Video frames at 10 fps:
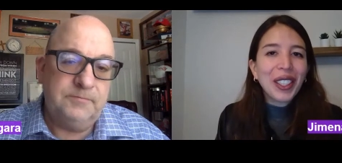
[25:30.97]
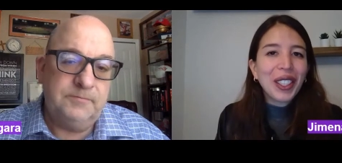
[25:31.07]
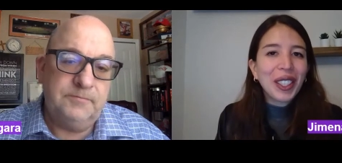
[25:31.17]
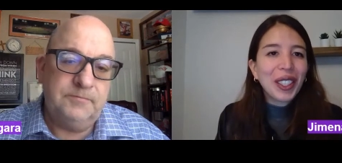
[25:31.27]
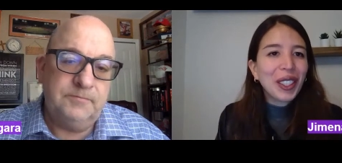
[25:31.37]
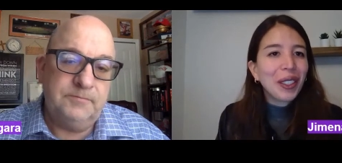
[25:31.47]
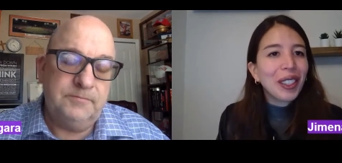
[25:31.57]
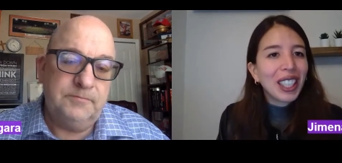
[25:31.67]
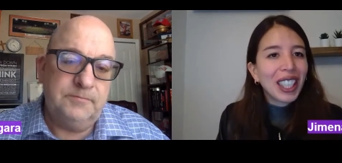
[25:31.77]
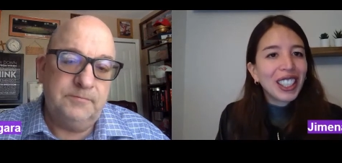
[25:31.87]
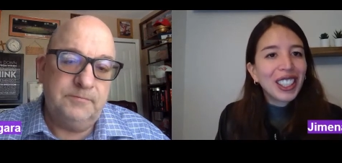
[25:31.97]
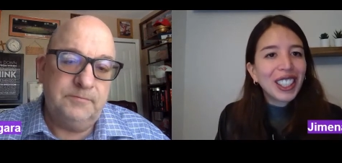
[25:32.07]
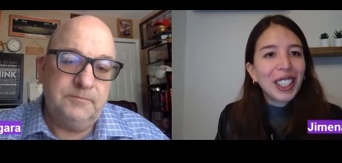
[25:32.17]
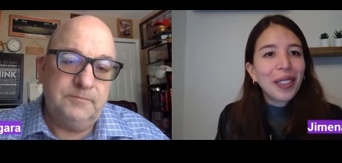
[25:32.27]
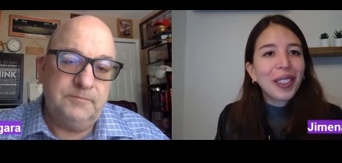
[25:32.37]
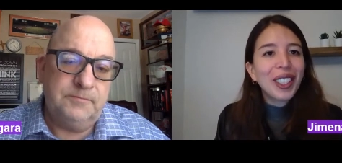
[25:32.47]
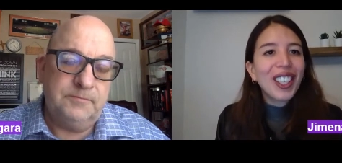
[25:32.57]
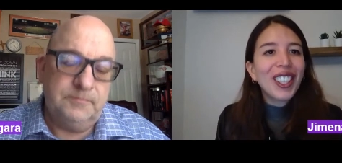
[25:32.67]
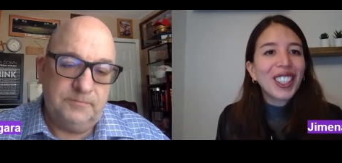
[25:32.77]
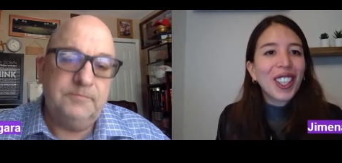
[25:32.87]
Speaker 1: your your relationships
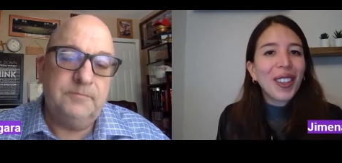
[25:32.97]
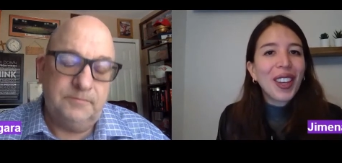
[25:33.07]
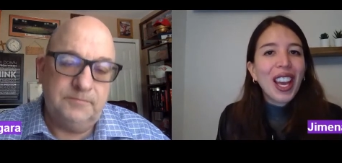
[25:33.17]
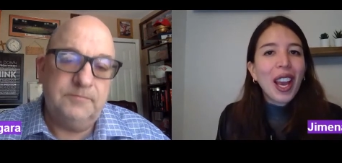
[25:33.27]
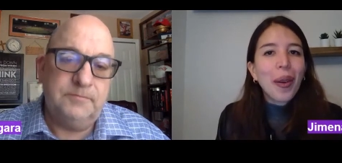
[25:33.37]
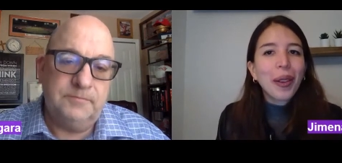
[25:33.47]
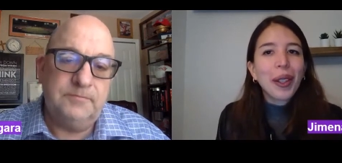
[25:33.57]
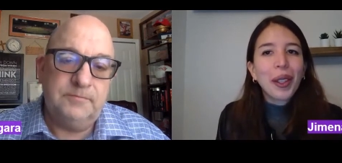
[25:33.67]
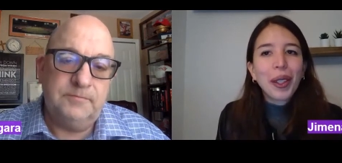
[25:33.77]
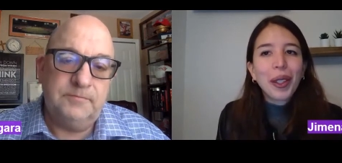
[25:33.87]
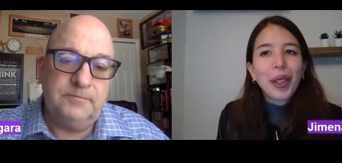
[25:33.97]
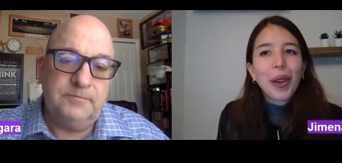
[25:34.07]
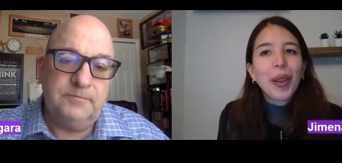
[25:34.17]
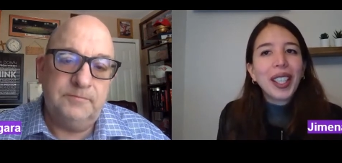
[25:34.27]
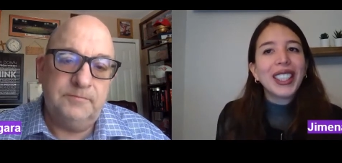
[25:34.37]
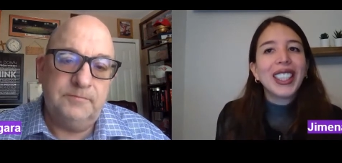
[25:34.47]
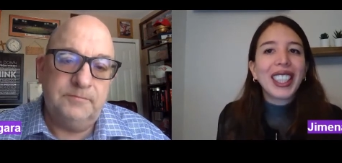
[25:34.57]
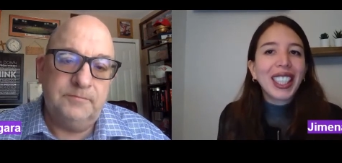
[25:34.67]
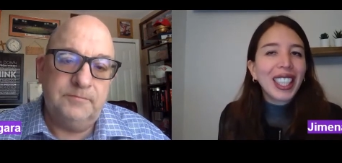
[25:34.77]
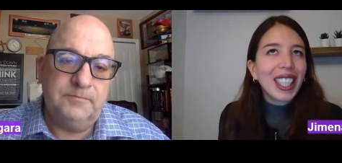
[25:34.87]
on. So, what do you know? What is
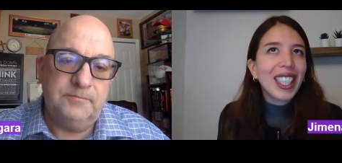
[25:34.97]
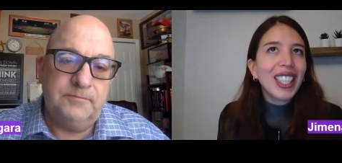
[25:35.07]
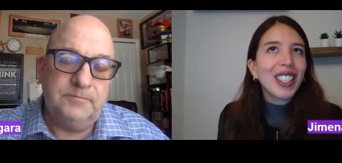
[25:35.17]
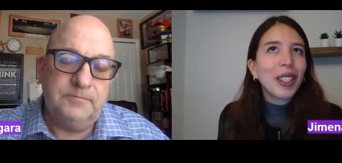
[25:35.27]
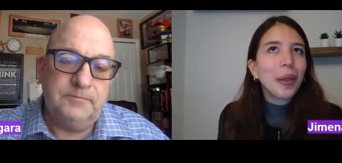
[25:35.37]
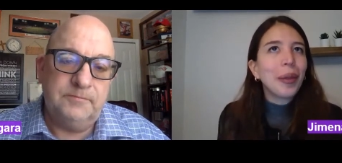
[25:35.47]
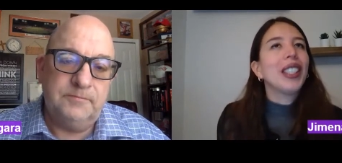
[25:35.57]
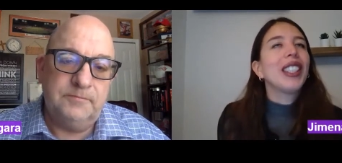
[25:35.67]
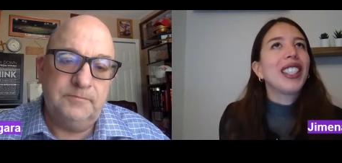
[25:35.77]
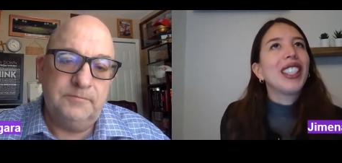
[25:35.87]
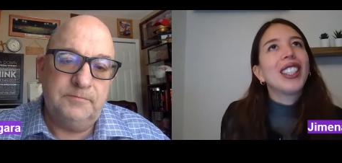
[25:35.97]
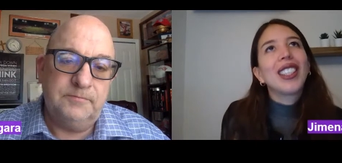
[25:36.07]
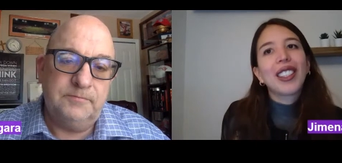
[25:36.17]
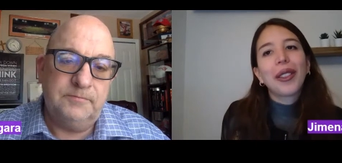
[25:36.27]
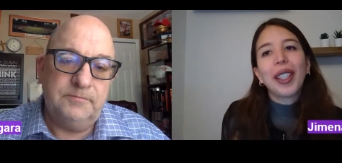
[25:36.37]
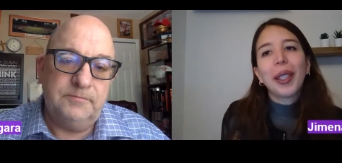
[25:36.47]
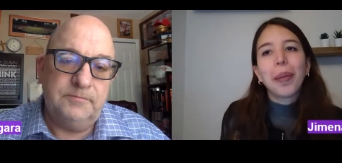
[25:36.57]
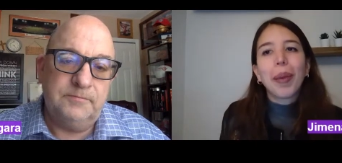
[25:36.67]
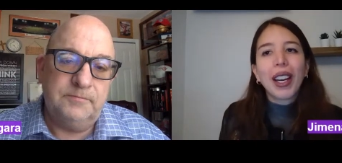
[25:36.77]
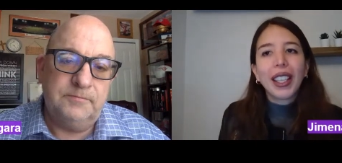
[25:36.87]
the key to build these
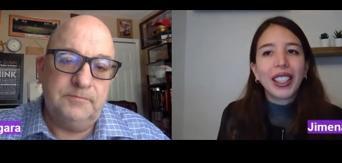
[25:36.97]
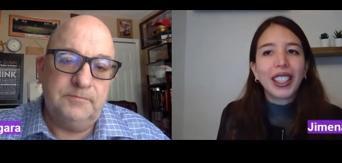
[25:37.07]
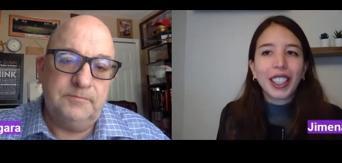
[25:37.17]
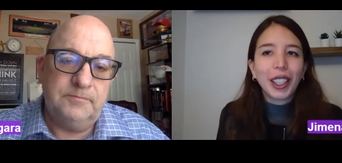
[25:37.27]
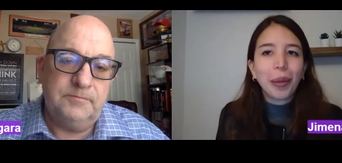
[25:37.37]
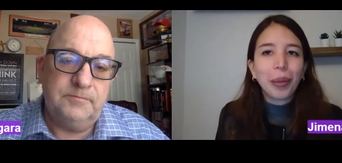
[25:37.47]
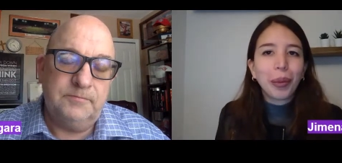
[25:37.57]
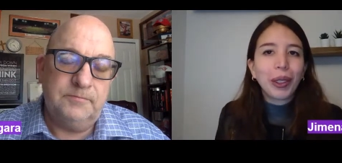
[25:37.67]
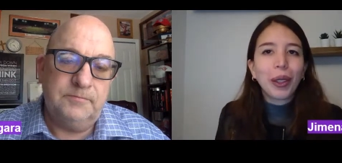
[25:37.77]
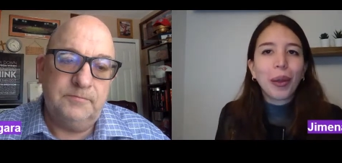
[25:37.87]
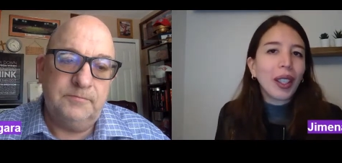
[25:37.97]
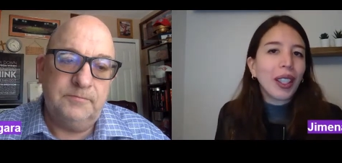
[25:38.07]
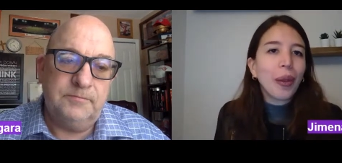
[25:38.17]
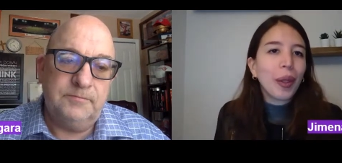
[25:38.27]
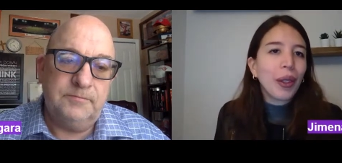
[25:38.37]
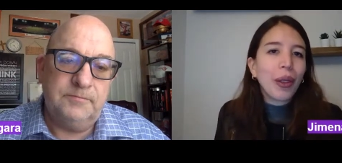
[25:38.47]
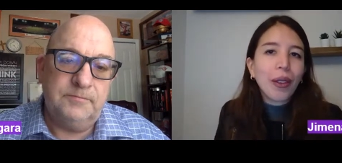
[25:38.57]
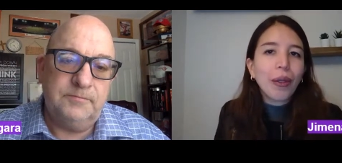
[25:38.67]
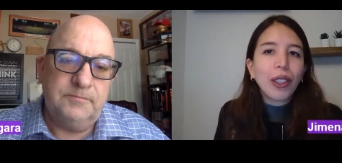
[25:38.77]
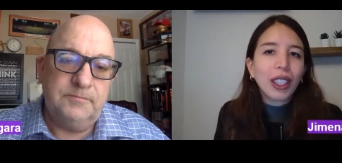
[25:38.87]
great partnerships when when you
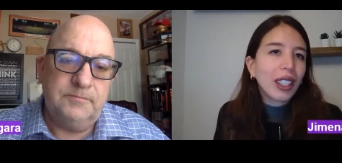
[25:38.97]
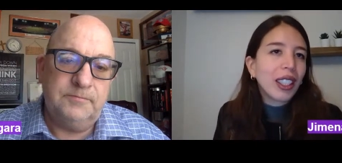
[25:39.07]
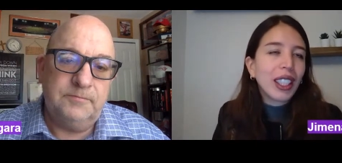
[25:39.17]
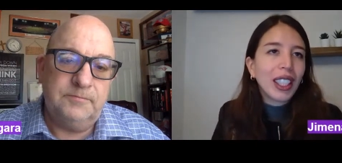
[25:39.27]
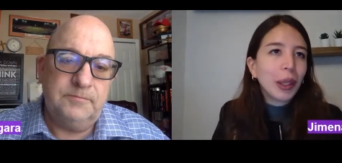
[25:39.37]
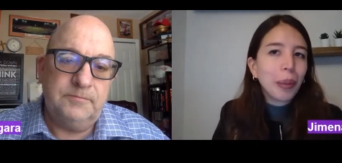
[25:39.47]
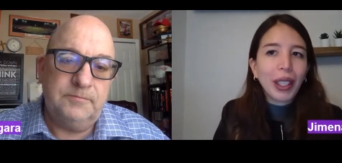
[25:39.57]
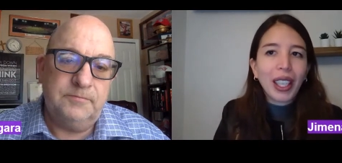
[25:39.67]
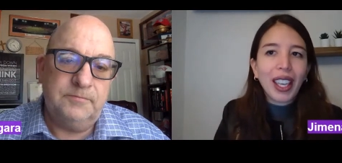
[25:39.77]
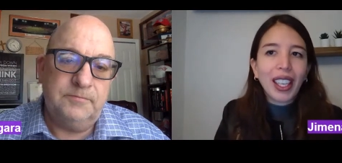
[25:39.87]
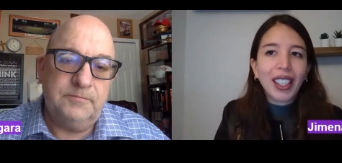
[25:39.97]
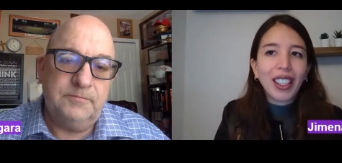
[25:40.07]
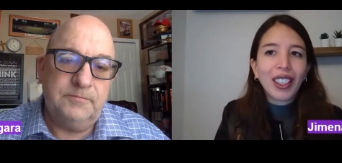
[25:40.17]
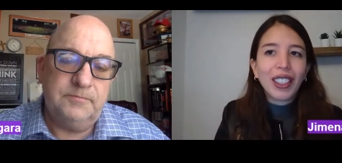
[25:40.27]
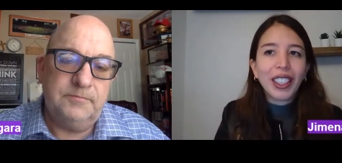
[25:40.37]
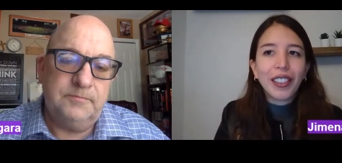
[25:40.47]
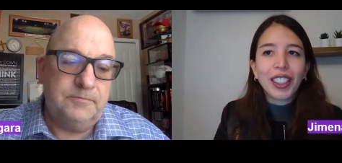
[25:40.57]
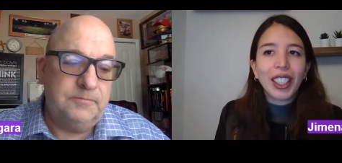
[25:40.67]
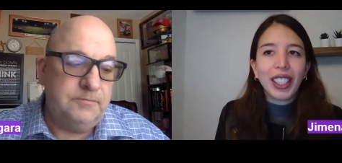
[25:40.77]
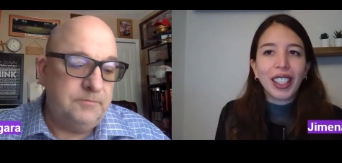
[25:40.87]
have worked at ESPN or
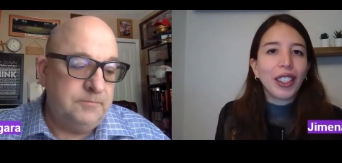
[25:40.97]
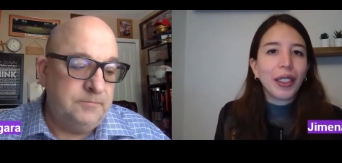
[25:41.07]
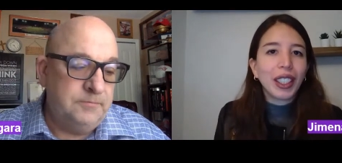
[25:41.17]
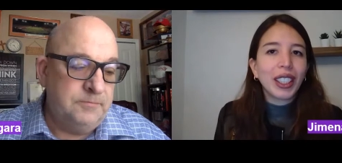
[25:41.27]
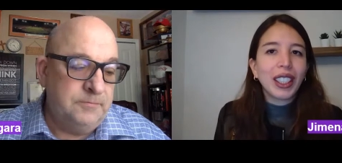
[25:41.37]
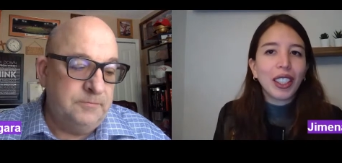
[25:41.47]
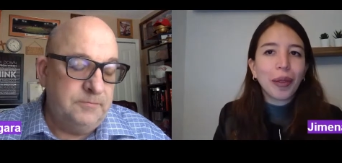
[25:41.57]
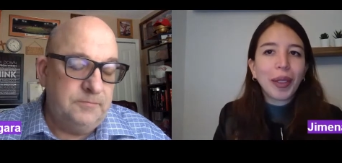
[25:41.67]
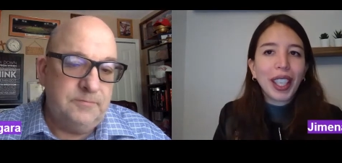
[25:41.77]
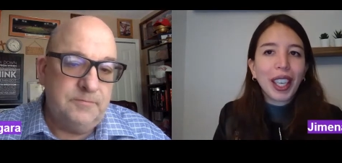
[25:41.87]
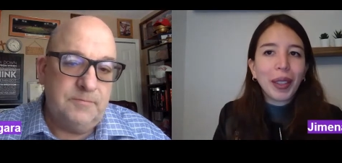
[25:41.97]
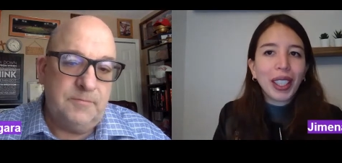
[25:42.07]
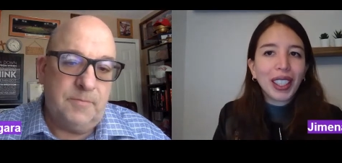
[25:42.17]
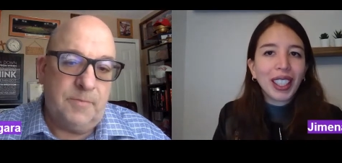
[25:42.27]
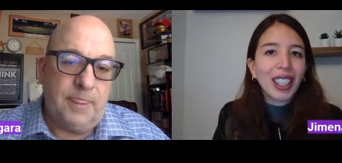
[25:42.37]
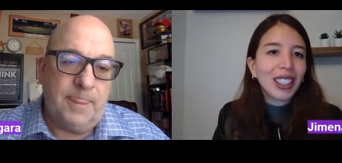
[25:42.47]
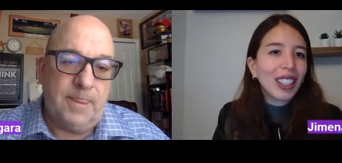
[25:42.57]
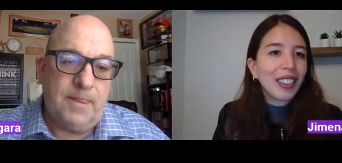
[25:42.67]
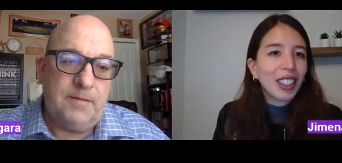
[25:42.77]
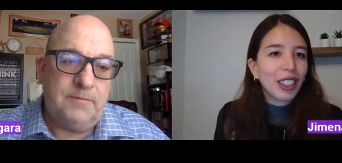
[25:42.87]
even in University of Miami as
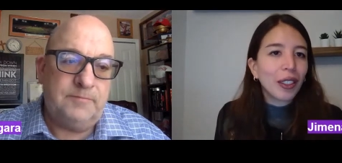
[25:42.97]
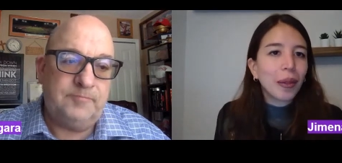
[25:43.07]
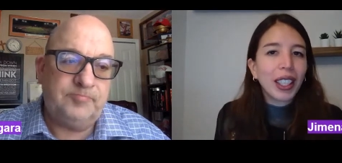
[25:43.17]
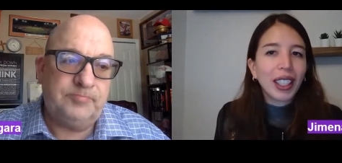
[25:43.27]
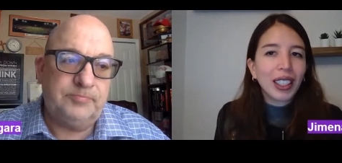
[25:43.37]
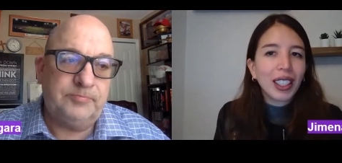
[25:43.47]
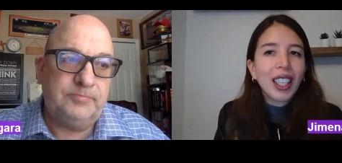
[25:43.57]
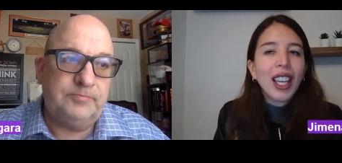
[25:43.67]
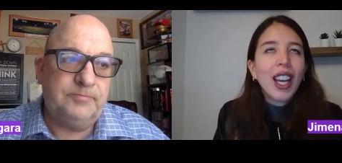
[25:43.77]
director of marketing.